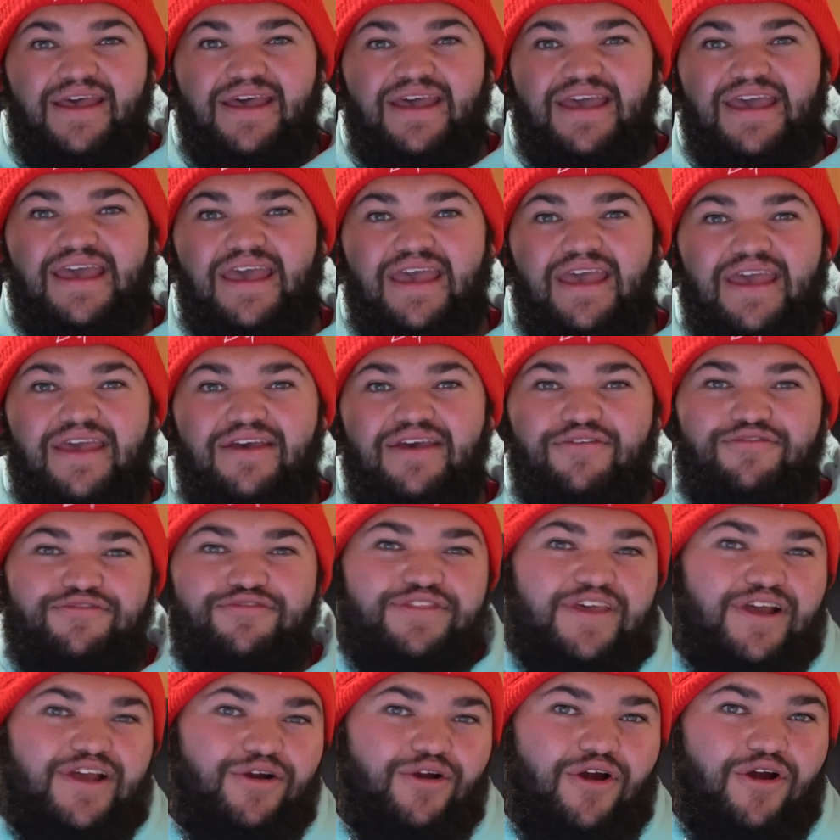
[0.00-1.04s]
If
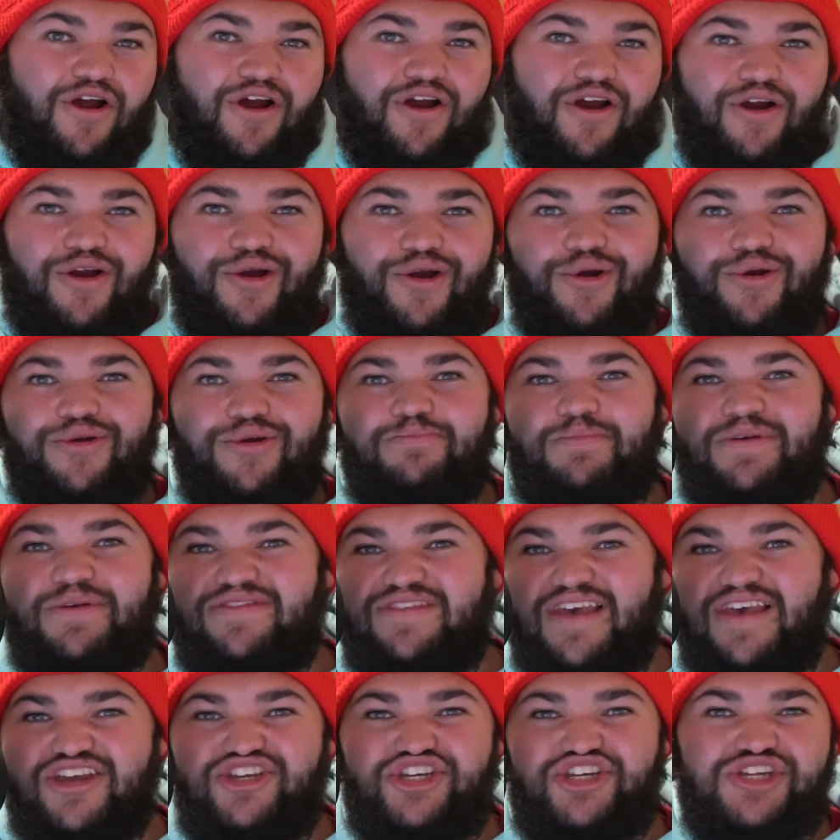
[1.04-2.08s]
there are
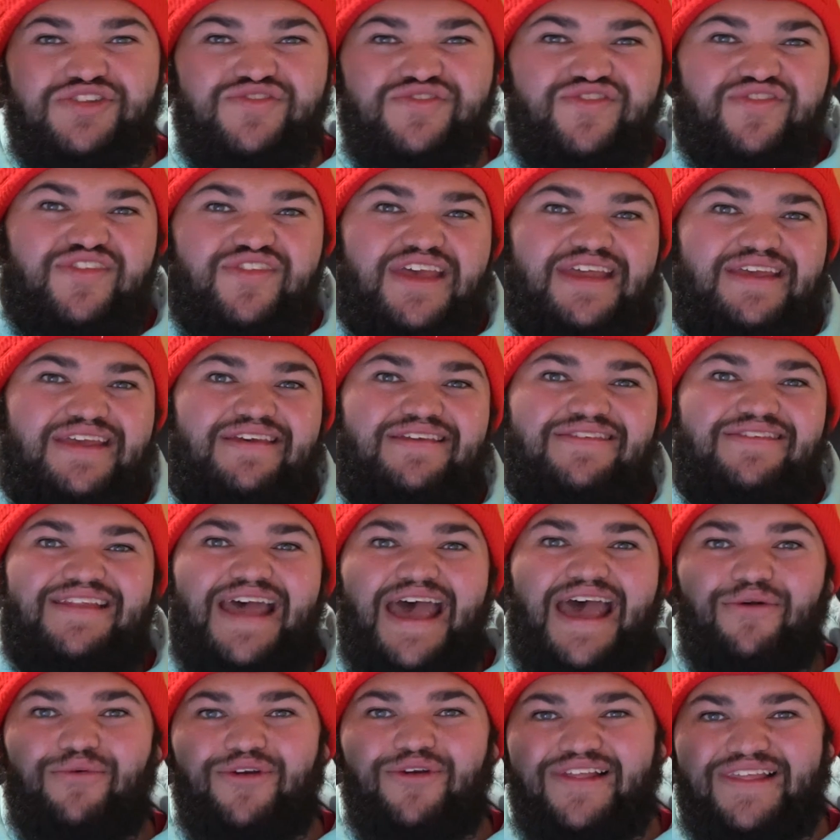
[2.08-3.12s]
possessions that he's
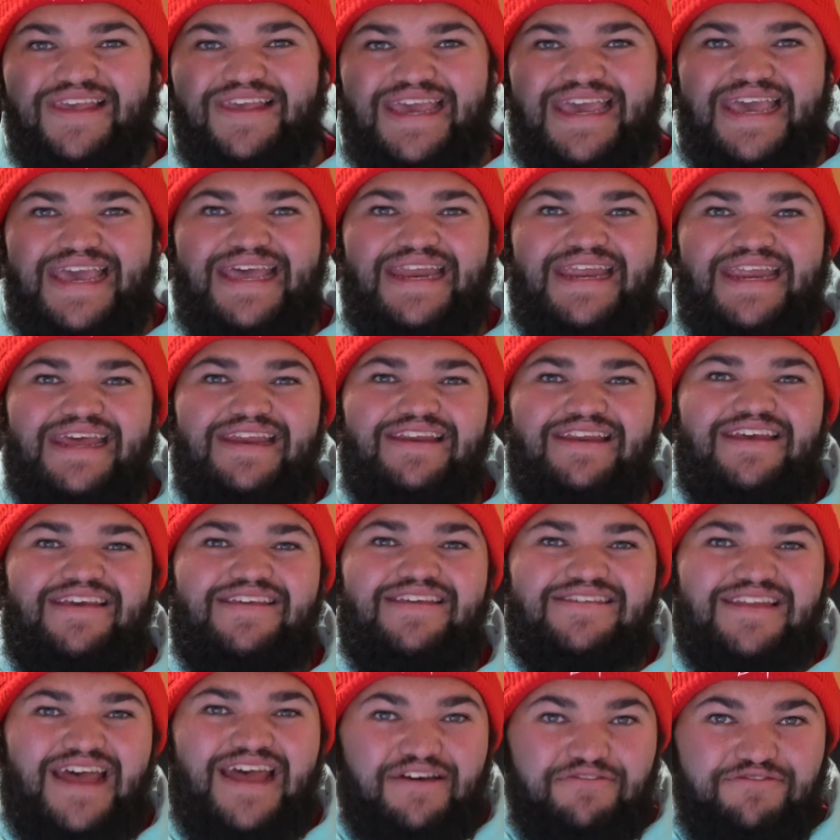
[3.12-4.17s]
not really in it,
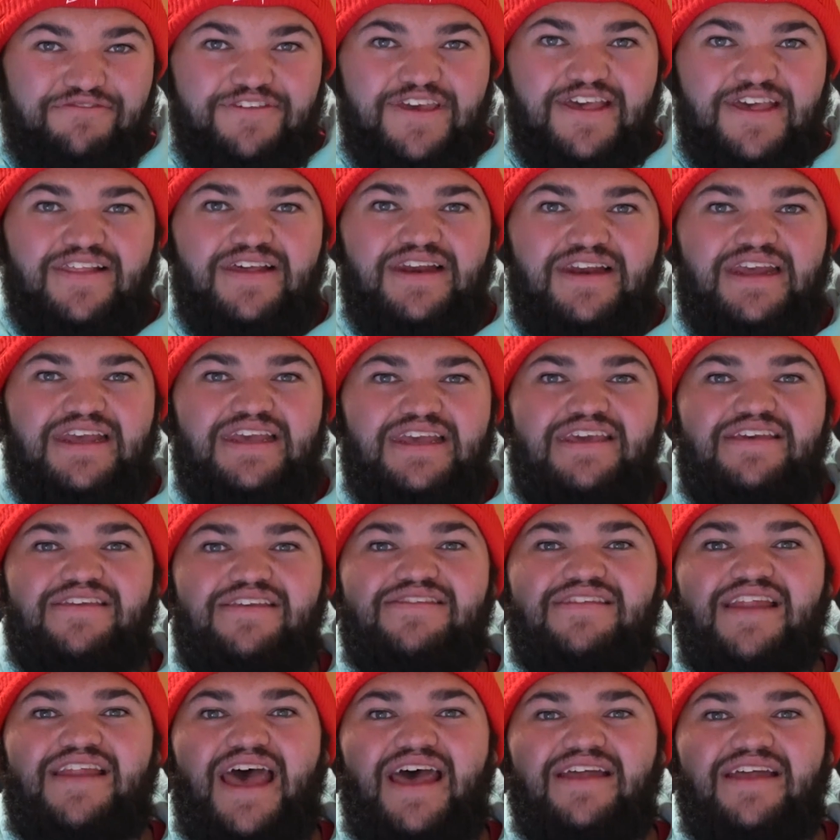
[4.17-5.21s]
he's not feeling it,
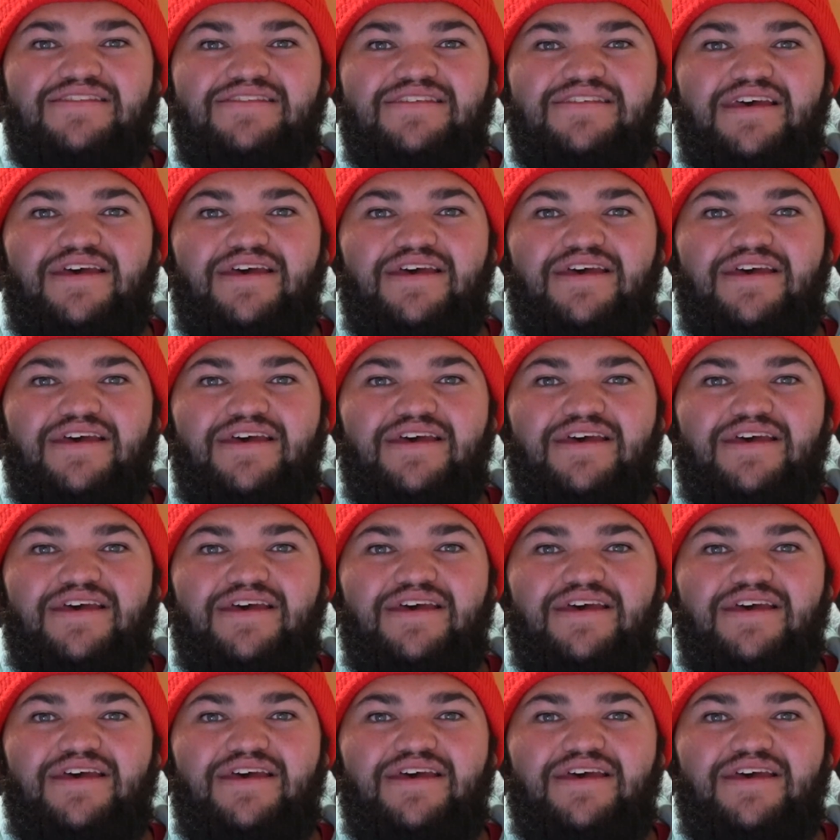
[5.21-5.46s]
he's not